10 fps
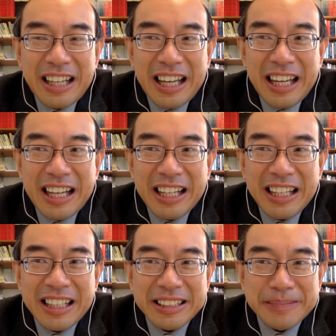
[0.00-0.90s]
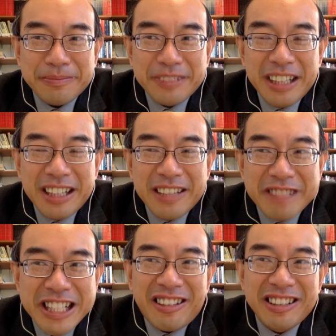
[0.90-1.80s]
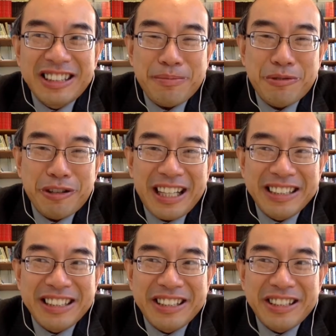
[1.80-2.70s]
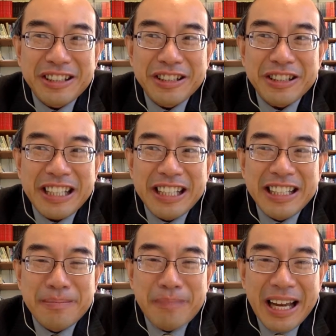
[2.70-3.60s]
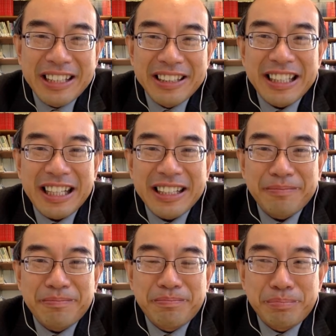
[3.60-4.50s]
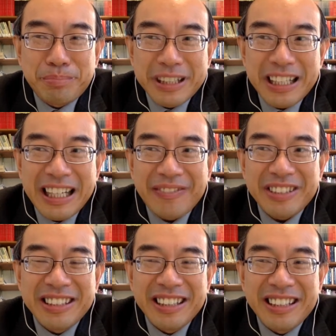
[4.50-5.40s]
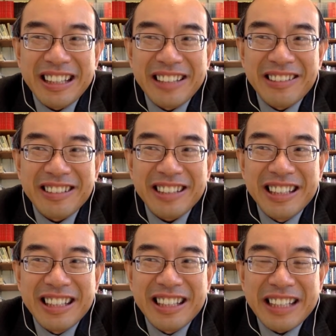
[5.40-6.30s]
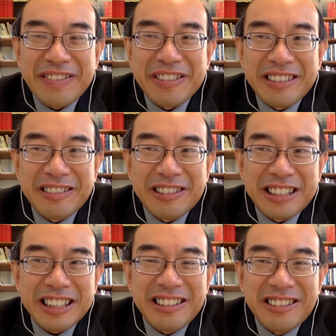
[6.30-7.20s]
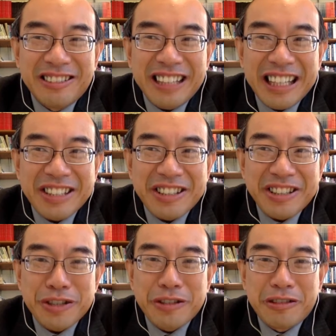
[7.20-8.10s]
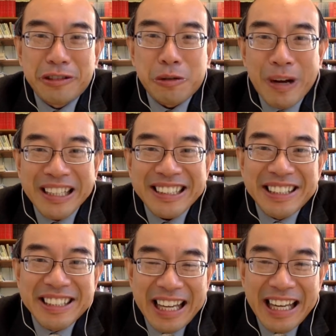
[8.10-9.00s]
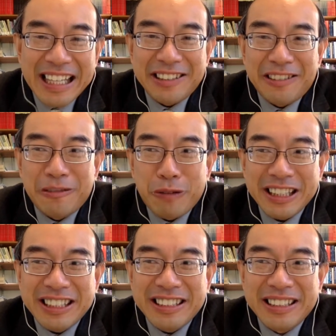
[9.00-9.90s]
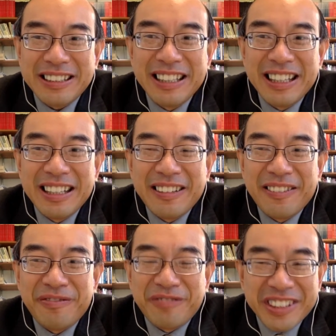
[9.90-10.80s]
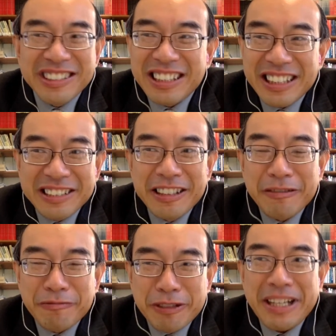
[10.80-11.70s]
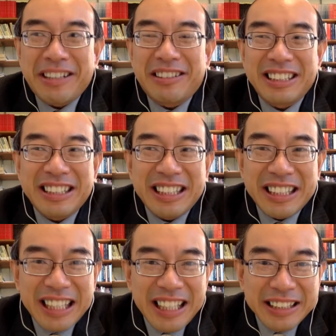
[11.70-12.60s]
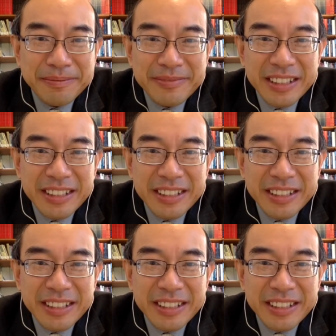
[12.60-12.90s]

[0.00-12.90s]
and reconceptualizing church in a manner that perhaps, you know, if you just look at church through a Western gaze or Western filter, we might not see that.